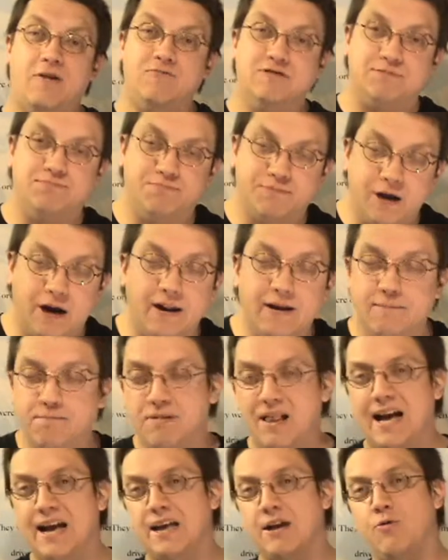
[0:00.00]
it was done in
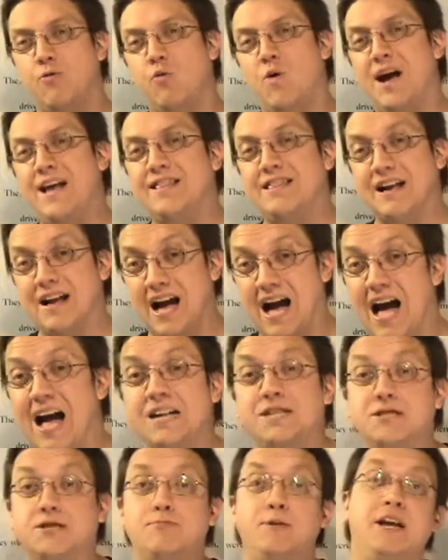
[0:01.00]
black and white. The
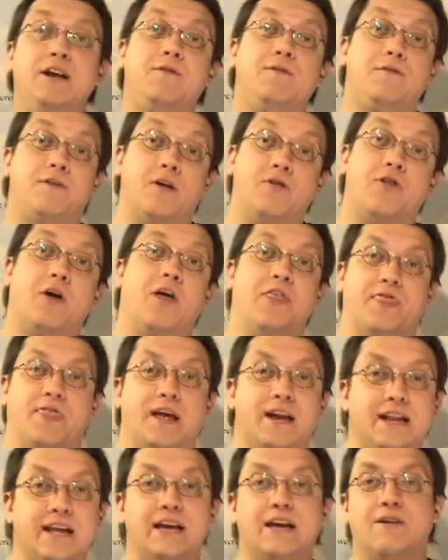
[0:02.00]
costuming felt
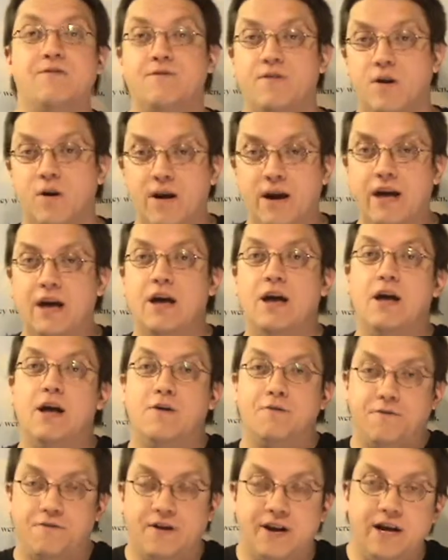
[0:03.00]
authentic and very
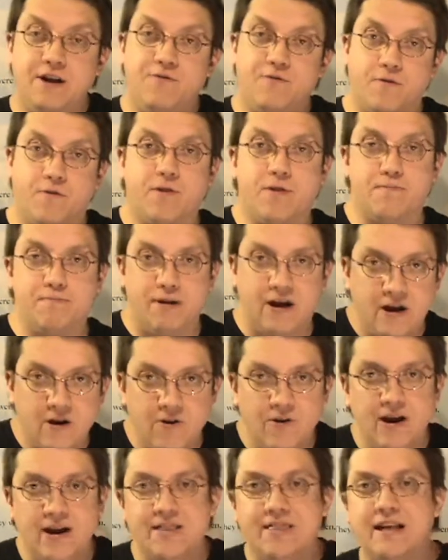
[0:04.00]
fitting for the
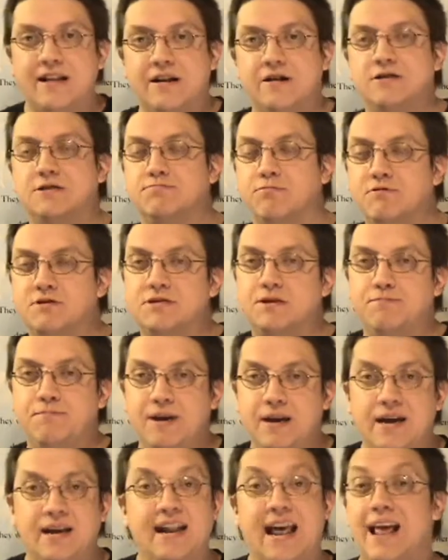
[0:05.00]
period that they're supposed to
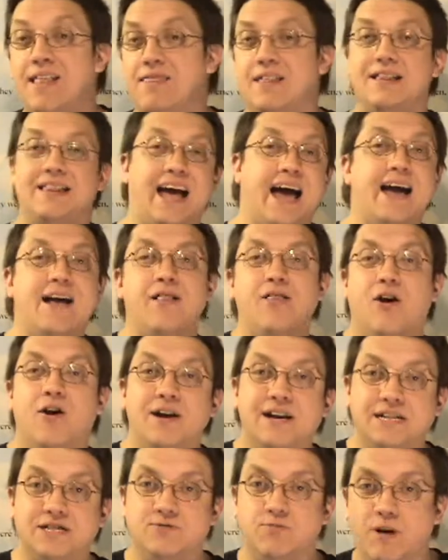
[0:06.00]
be in, and the
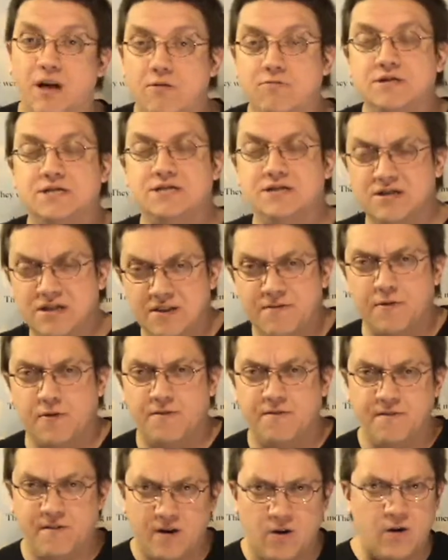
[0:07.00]
dialogue as well was delivered
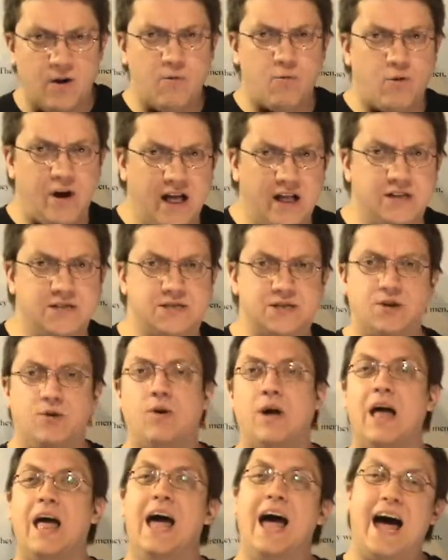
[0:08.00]
very well. So
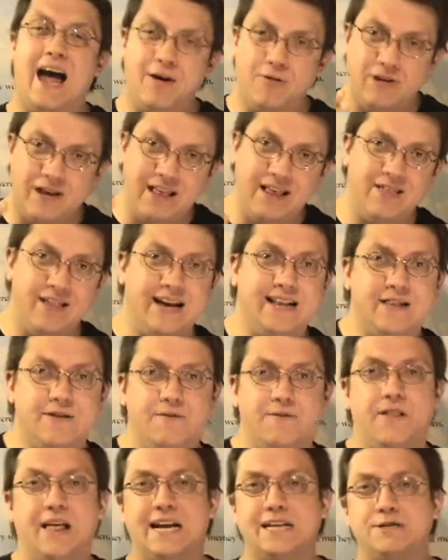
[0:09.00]
I really liked the
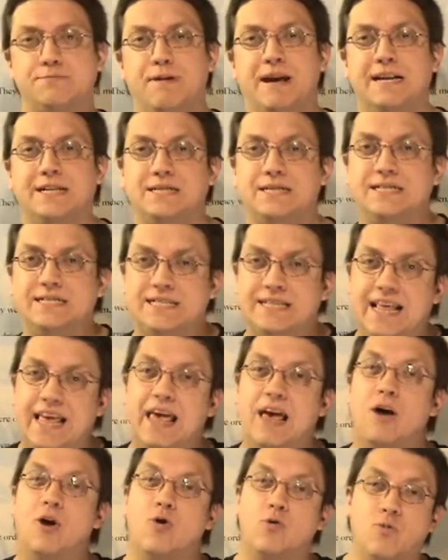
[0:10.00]
flashback scenes, and they
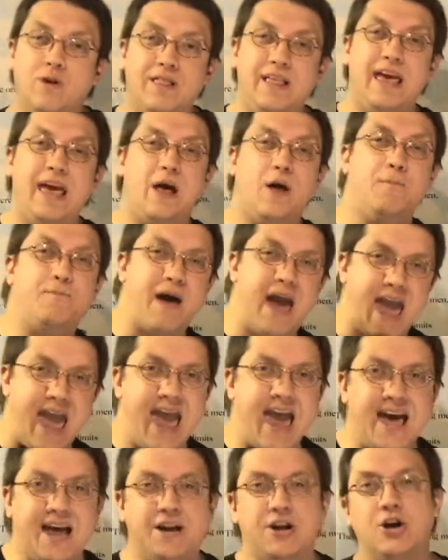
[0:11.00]
really helped
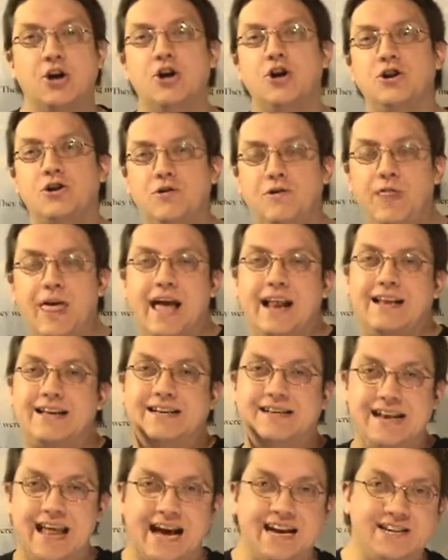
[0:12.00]
add to that
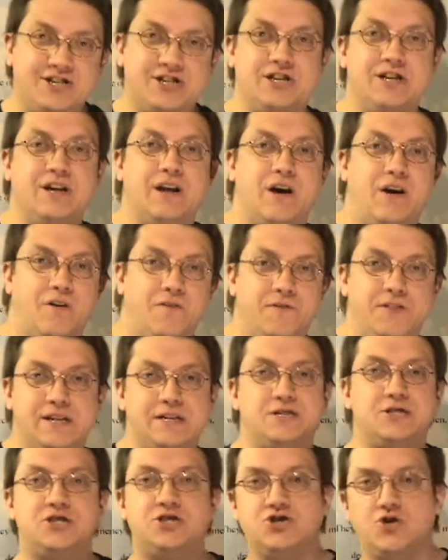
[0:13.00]
connection of
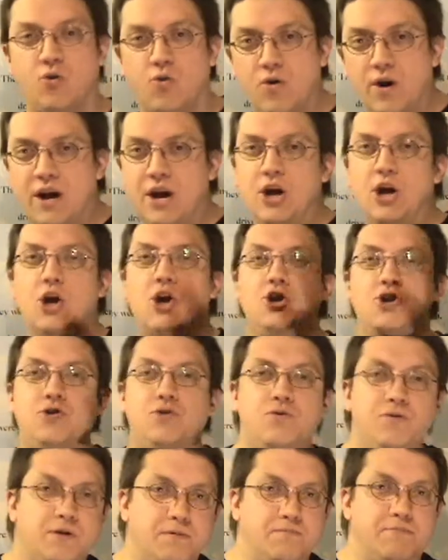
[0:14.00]
this story
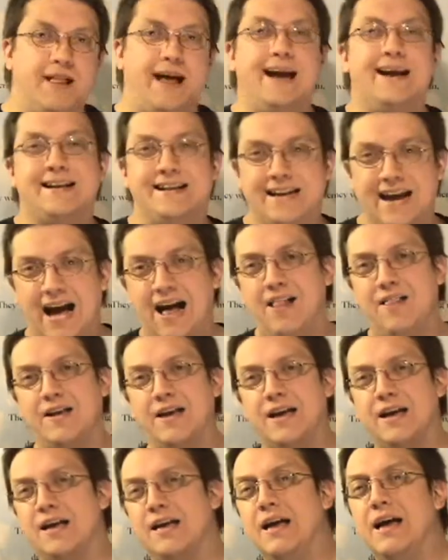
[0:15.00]
to the Black
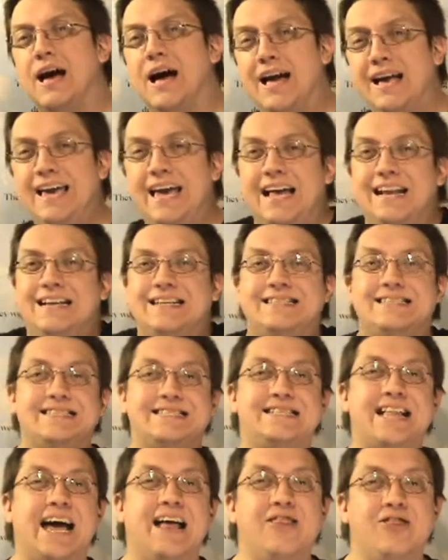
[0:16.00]
Dahlia. Again, this
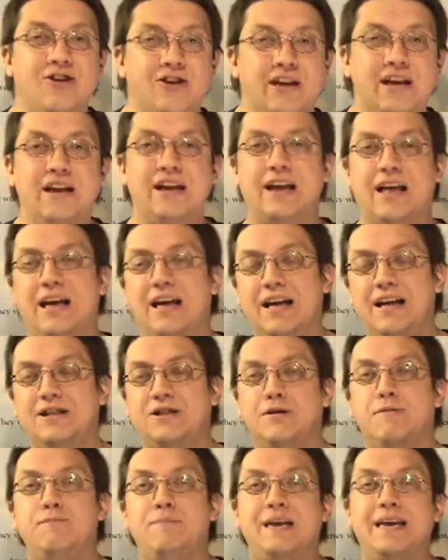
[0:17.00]
is not looking uh,
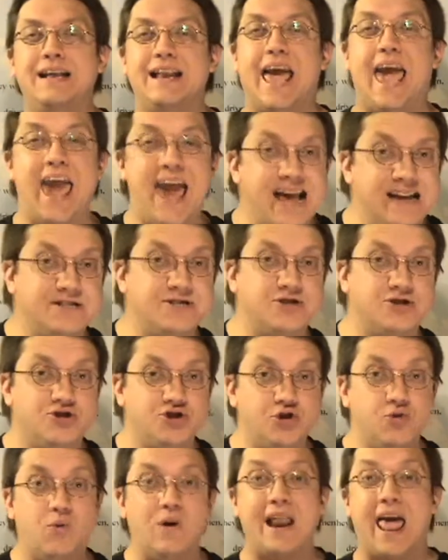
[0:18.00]
to be an answer
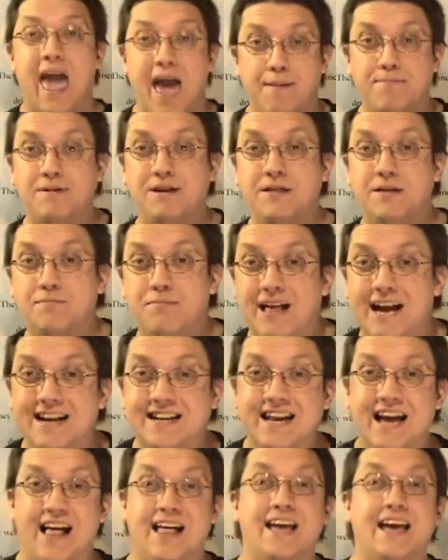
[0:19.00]
to what happened to the Black
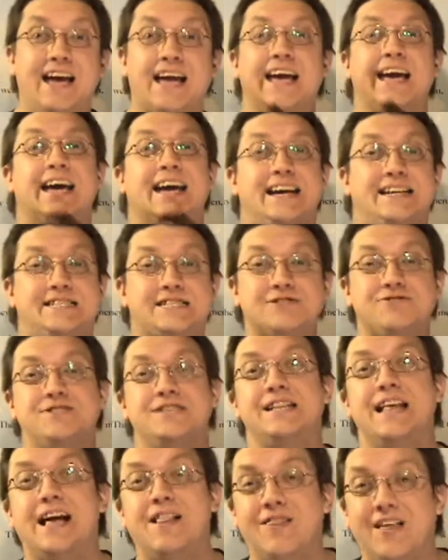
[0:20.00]
Dahlia. It's
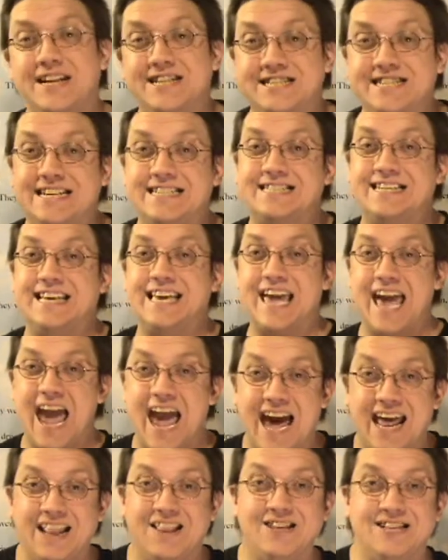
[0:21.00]
using that legend as a
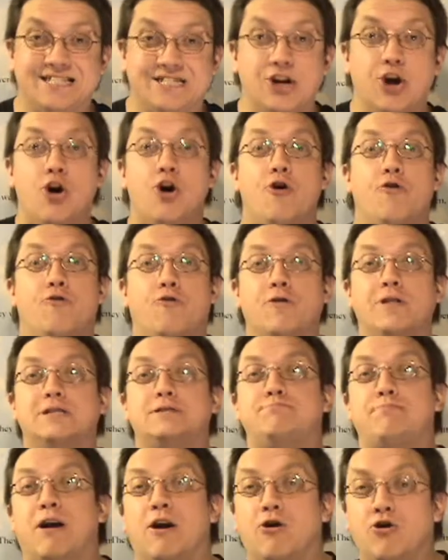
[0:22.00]
catalyst for this
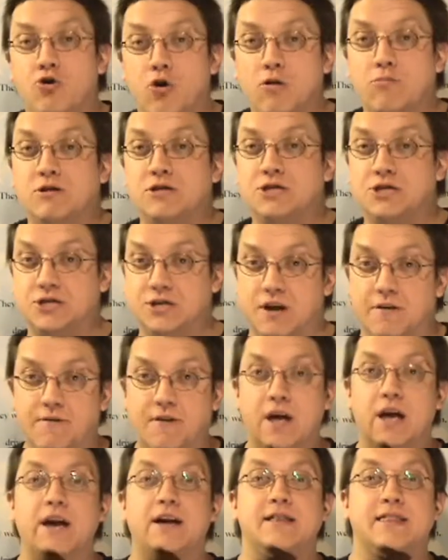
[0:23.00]
paranormal stuff
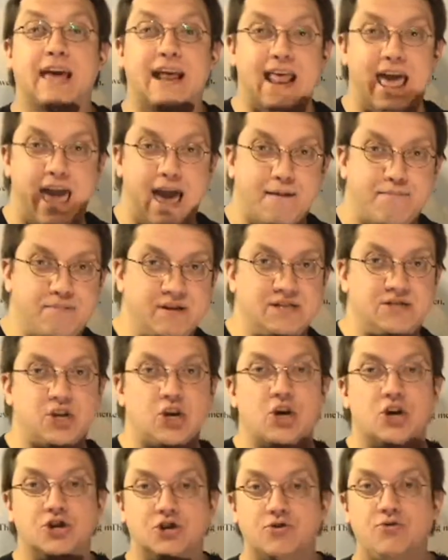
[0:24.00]
that happens
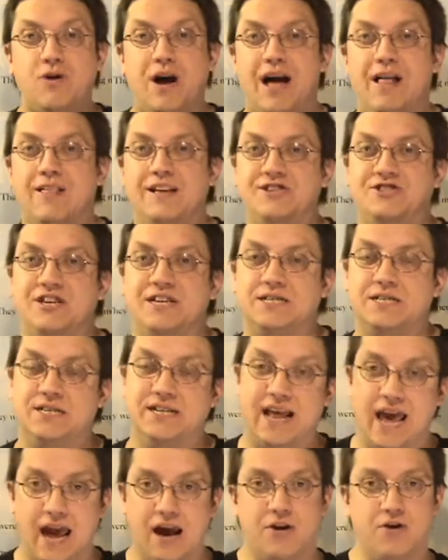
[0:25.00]
to Holly
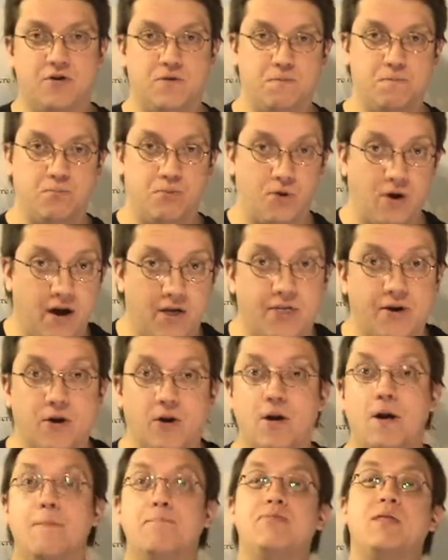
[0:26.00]
Jensen and her brother.